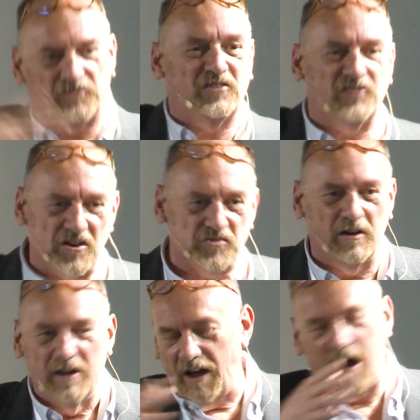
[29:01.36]

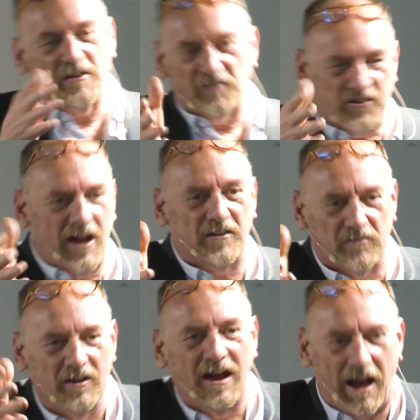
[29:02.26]
exaggeration. I
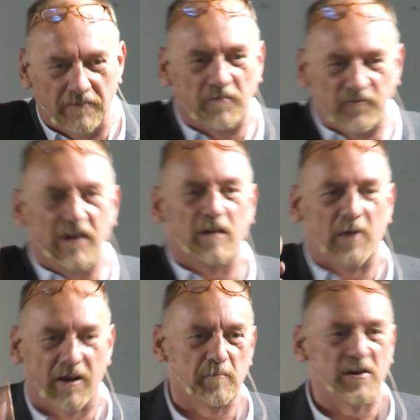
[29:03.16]
understand how you feel
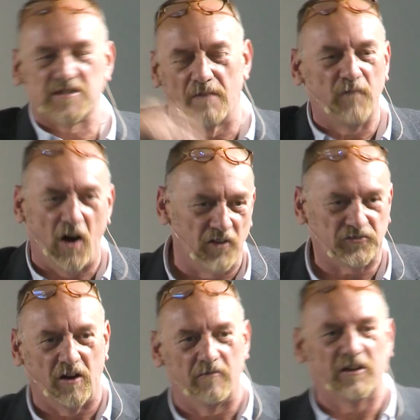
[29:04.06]
about it, but it's a
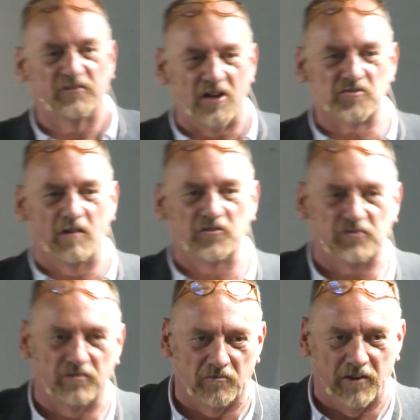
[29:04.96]
vast
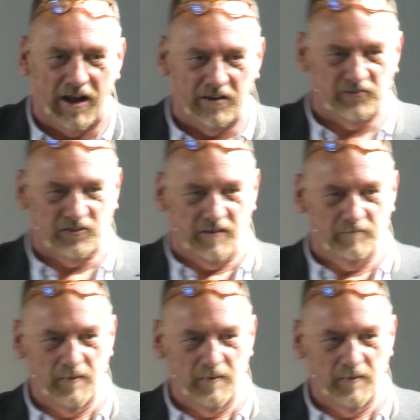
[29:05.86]
over-exaggeration of the reality.